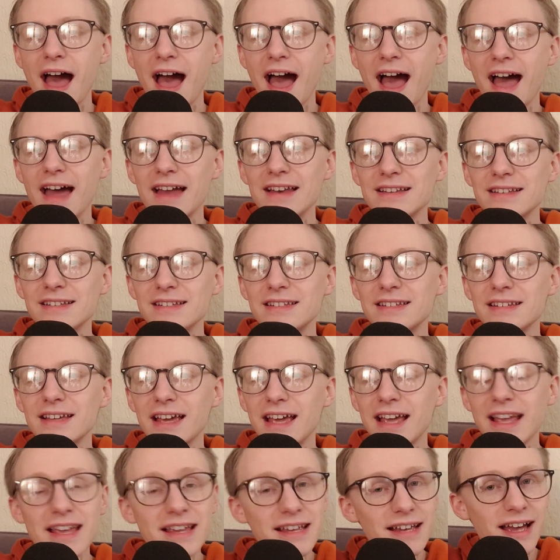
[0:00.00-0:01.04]
And
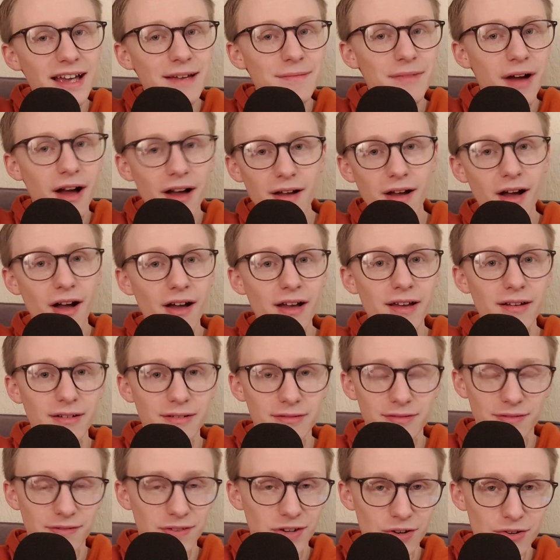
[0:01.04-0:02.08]
he came,
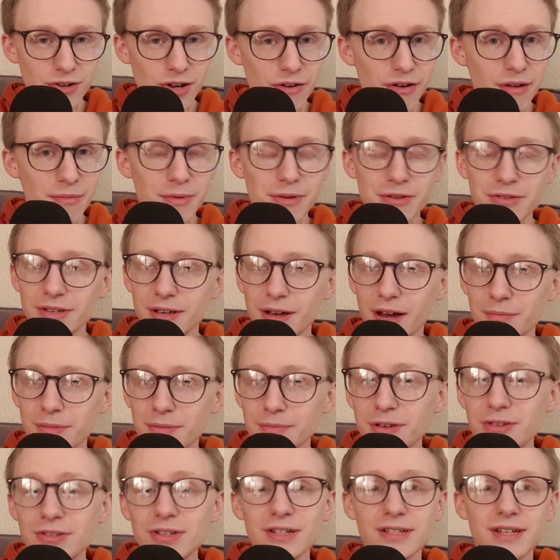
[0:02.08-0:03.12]
if you don't know, I'm a
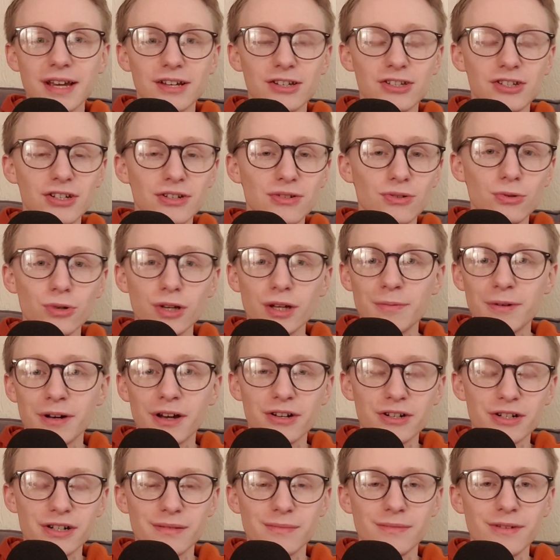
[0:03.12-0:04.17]
music tech student, audio
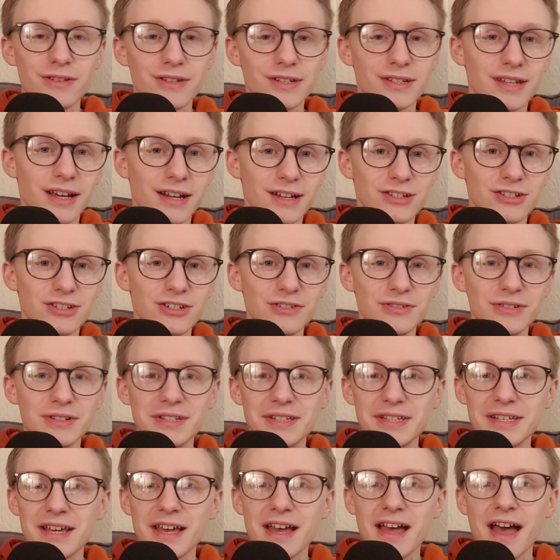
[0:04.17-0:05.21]
production and music tech
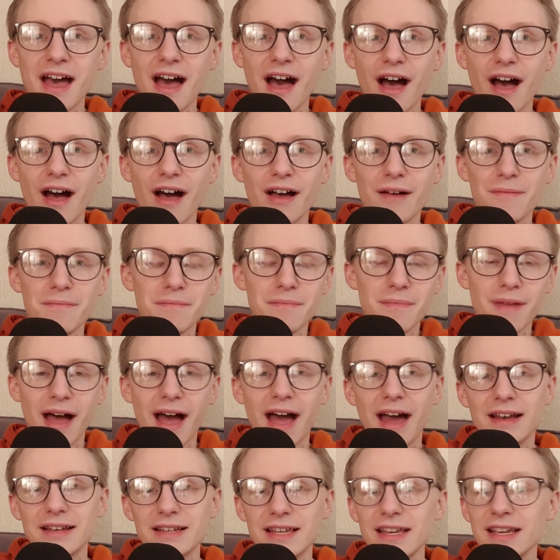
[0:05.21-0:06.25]
student,
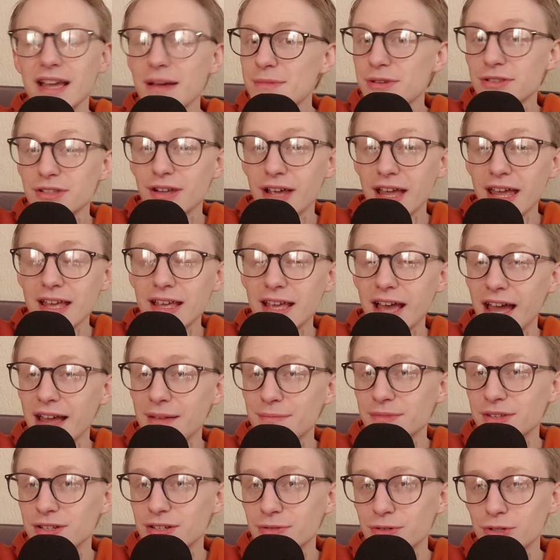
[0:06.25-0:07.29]
and he
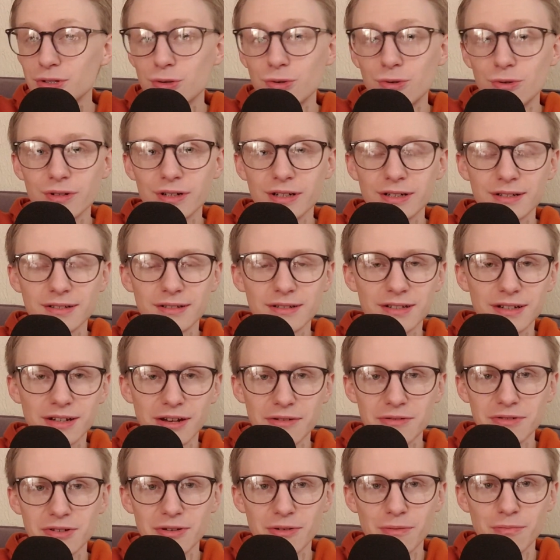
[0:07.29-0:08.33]
came to do a talk and, you
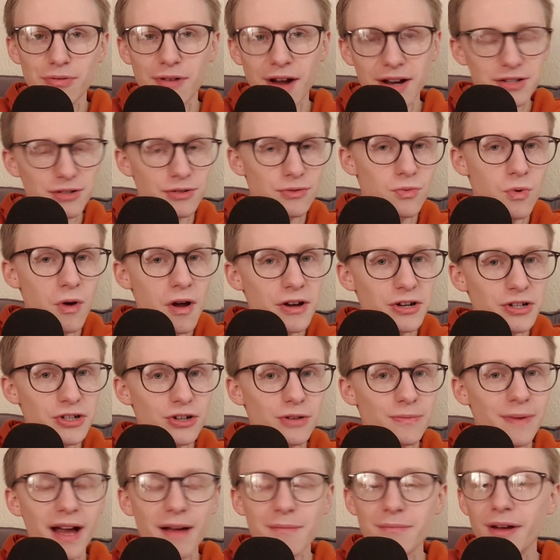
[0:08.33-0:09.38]
know, do a practical
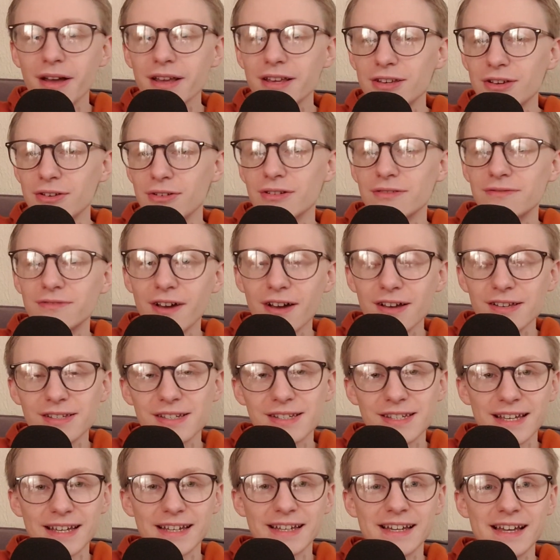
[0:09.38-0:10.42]
workshop at my
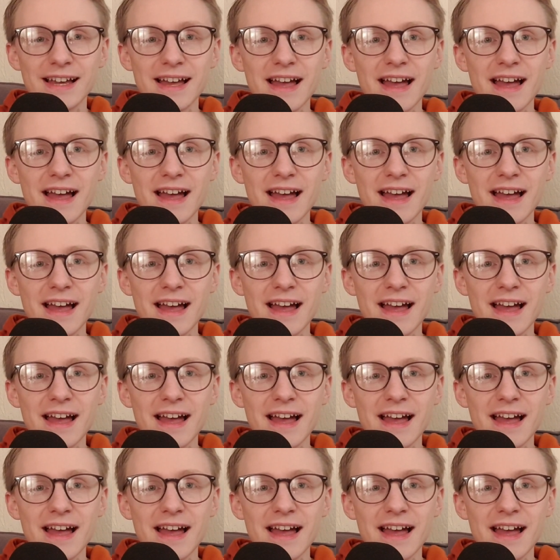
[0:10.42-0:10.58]
university.